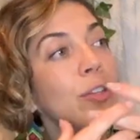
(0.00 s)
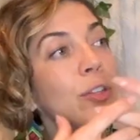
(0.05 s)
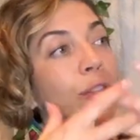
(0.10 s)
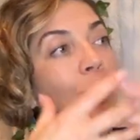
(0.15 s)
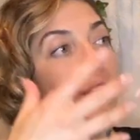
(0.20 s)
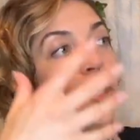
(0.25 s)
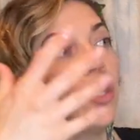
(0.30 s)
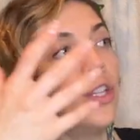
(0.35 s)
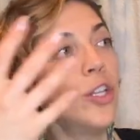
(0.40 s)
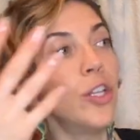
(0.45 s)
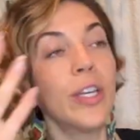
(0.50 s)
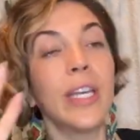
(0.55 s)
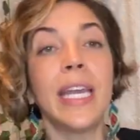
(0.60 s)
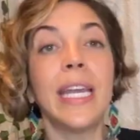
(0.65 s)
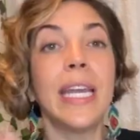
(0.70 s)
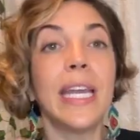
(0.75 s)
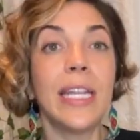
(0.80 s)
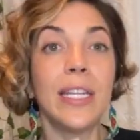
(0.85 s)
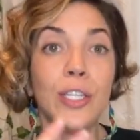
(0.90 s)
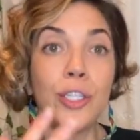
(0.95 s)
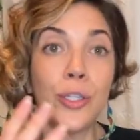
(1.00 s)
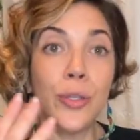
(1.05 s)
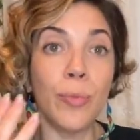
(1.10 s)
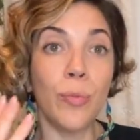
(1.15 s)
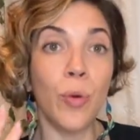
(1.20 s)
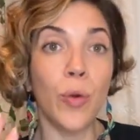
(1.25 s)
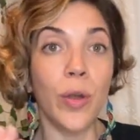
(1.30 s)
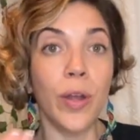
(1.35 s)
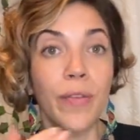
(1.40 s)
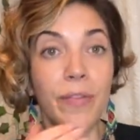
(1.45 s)
looking into
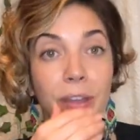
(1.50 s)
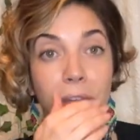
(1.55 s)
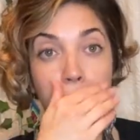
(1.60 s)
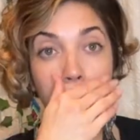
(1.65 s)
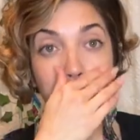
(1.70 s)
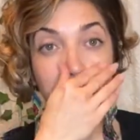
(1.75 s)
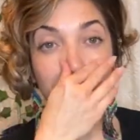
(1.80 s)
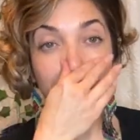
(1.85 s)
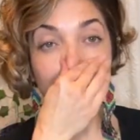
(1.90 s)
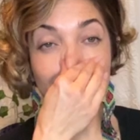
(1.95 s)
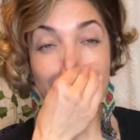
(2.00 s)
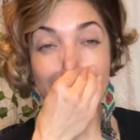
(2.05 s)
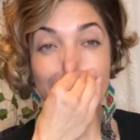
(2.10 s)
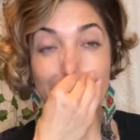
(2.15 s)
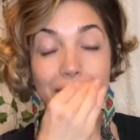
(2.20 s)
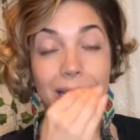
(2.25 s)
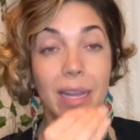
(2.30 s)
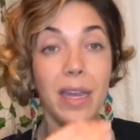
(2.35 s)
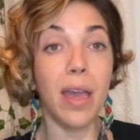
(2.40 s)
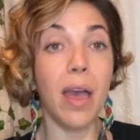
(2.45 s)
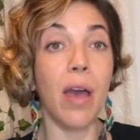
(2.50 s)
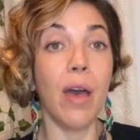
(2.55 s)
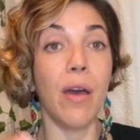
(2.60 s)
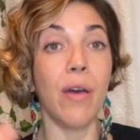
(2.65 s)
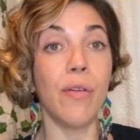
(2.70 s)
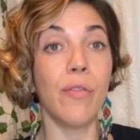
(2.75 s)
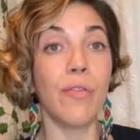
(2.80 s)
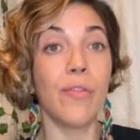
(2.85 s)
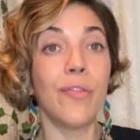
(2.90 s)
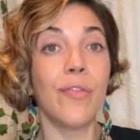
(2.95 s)
more availability
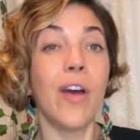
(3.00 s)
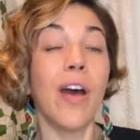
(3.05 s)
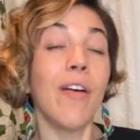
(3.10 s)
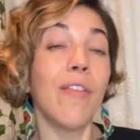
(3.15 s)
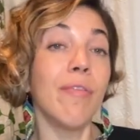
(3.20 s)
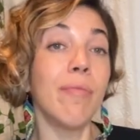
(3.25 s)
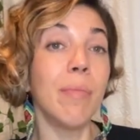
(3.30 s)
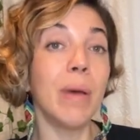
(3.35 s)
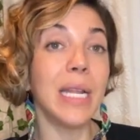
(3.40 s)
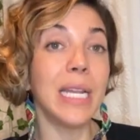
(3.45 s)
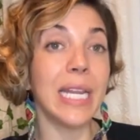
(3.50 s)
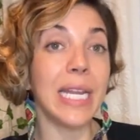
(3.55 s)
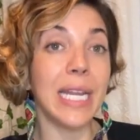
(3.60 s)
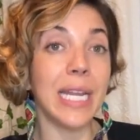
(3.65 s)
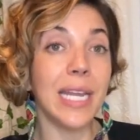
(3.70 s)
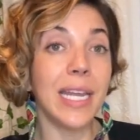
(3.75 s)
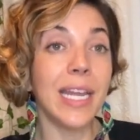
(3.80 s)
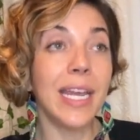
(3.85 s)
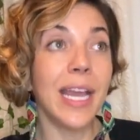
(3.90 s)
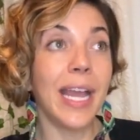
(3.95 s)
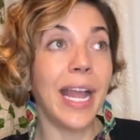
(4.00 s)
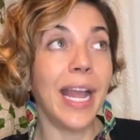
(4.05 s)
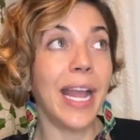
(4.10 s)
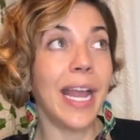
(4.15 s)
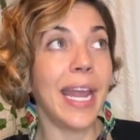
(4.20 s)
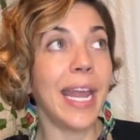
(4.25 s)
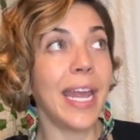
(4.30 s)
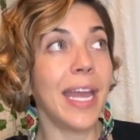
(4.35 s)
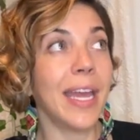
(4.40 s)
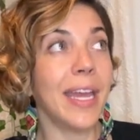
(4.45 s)
of money,
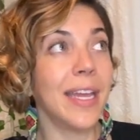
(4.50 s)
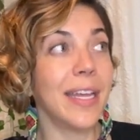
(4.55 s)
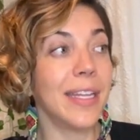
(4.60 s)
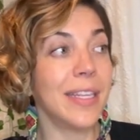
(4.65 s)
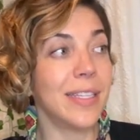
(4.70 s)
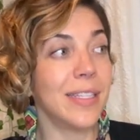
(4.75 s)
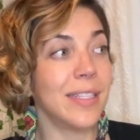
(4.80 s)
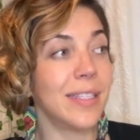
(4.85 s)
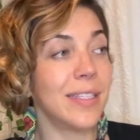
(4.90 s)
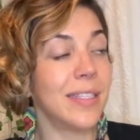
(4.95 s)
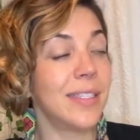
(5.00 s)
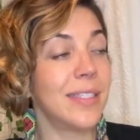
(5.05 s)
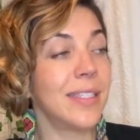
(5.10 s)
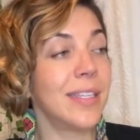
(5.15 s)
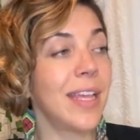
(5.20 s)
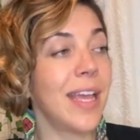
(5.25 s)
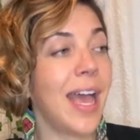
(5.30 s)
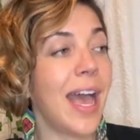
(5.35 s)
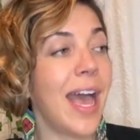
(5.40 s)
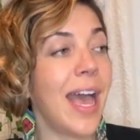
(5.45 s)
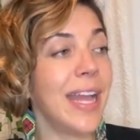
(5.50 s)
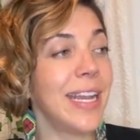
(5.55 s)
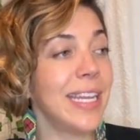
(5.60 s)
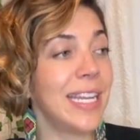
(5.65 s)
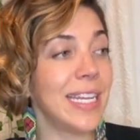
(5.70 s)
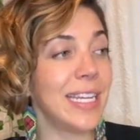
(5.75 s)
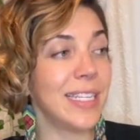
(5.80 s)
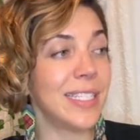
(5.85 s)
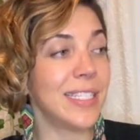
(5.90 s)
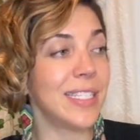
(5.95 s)
and I
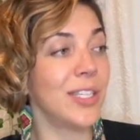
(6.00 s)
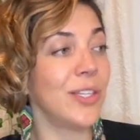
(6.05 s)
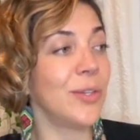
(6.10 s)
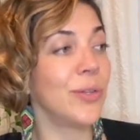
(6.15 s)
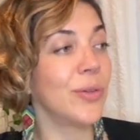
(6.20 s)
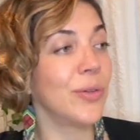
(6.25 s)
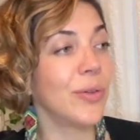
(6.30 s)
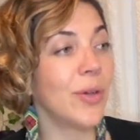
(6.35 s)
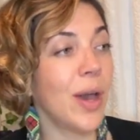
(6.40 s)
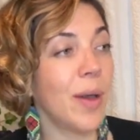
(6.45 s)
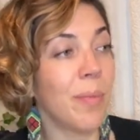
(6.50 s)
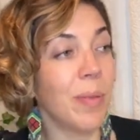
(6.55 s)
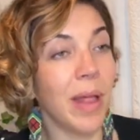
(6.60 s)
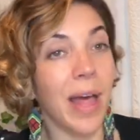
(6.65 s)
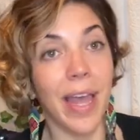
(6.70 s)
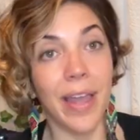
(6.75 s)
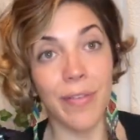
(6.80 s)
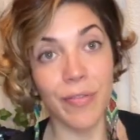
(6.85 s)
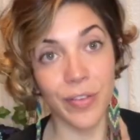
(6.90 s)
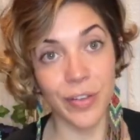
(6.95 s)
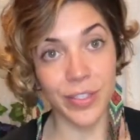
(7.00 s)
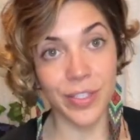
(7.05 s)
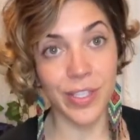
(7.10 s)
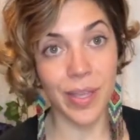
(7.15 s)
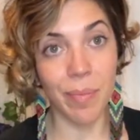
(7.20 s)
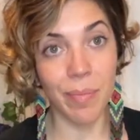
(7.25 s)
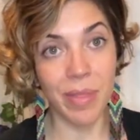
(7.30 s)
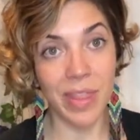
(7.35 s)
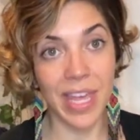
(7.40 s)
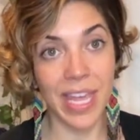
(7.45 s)
needed to apply for
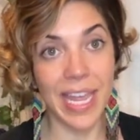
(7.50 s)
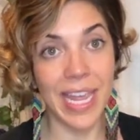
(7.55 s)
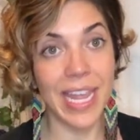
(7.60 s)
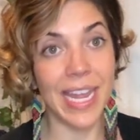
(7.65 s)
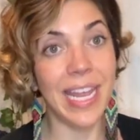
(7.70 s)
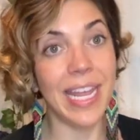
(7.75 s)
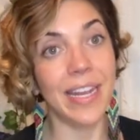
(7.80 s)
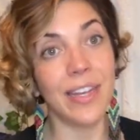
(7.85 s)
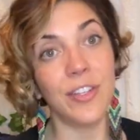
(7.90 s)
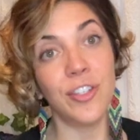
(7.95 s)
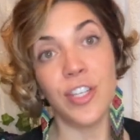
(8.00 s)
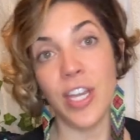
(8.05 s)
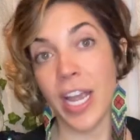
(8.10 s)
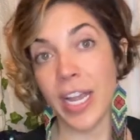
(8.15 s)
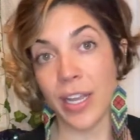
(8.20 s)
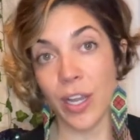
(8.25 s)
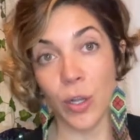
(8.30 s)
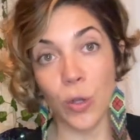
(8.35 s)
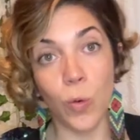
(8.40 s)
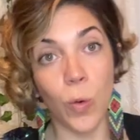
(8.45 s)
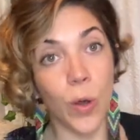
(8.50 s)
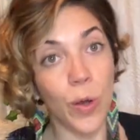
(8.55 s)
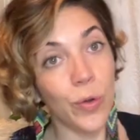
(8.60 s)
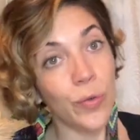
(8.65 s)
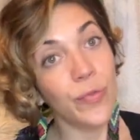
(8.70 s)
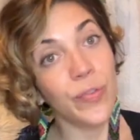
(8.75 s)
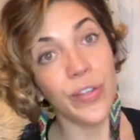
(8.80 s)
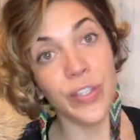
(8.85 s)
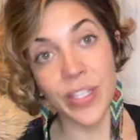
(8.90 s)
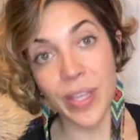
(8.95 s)
something and check a
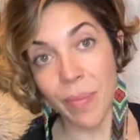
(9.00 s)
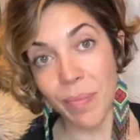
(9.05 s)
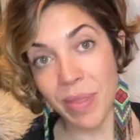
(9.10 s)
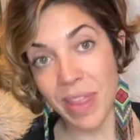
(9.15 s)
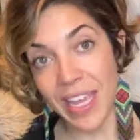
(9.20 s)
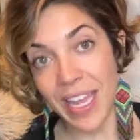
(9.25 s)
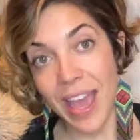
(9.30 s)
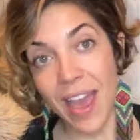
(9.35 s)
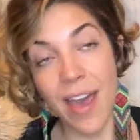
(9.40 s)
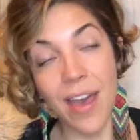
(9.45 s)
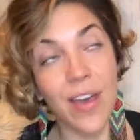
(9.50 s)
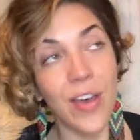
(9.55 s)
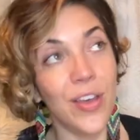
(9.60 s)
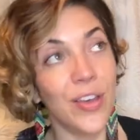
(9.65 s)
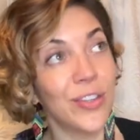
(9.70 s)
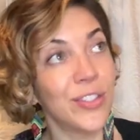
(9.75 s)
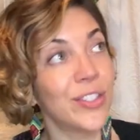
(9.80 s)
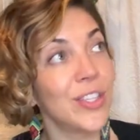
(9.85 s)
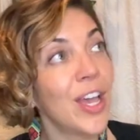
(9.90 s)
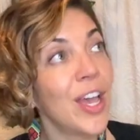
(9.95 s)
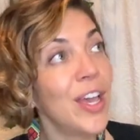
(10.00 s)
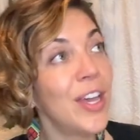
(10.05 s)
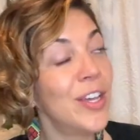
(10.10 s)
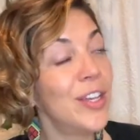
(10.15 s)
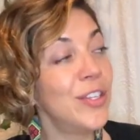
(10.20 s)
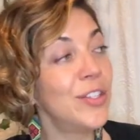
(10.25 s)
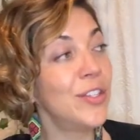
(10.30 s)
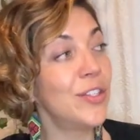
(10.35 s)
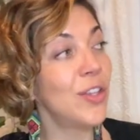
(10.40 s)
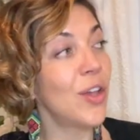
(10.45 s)
quote for something else.
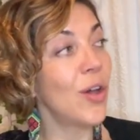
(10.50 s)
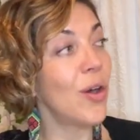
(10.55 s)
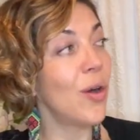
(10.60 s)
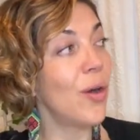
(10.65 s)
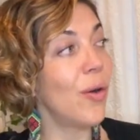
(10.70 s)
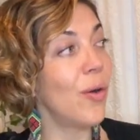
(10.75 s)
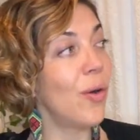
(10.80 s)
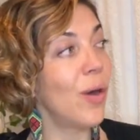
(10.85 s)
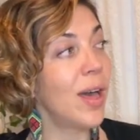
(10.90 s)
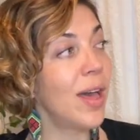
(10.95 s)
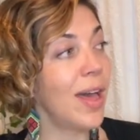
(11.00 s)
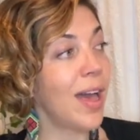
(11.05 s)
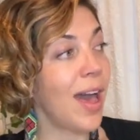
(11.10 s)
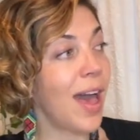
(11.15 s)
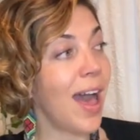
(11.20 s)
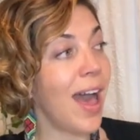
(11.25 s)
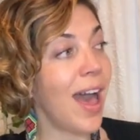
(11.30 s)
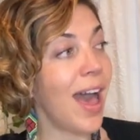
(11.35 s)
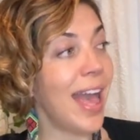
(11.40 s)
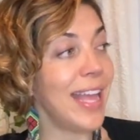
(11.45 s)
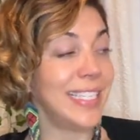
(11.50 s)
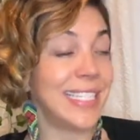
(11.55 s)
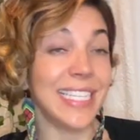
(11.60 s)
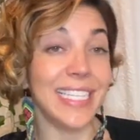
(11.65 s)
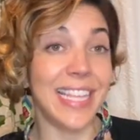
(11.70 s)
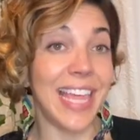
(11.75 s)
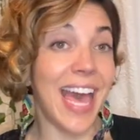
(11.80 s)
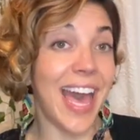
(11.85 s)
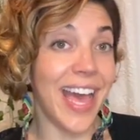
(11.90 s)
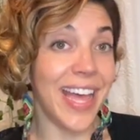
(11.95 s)
So I
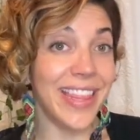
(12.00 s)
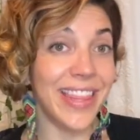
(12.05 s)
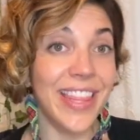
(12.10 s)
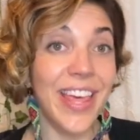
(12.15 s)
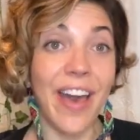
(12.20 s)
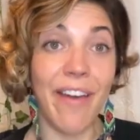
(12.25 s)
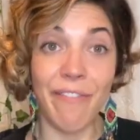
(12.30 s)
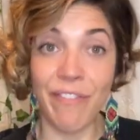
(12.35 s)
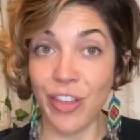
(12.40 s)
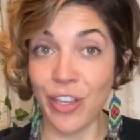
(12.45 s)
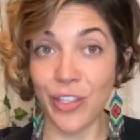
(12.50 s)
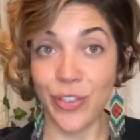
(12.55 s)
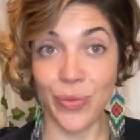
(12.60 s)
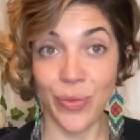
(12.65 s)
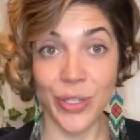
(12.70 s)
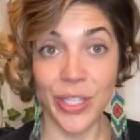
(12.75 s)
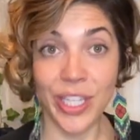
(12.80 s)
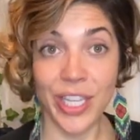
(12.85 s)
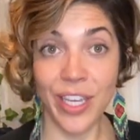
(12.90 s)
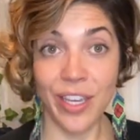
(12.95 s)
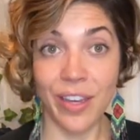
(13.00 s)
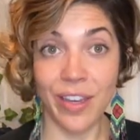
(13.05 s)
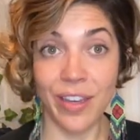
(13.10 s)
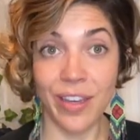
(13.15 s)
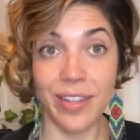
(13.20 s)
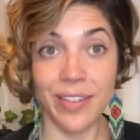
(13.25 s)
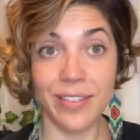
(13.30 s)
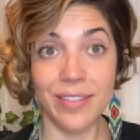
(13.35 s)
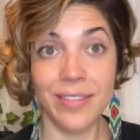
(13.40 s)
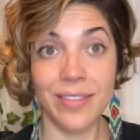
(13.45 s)
did that, and that feels really
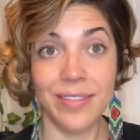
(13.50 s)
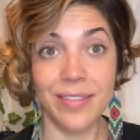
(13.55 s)
good.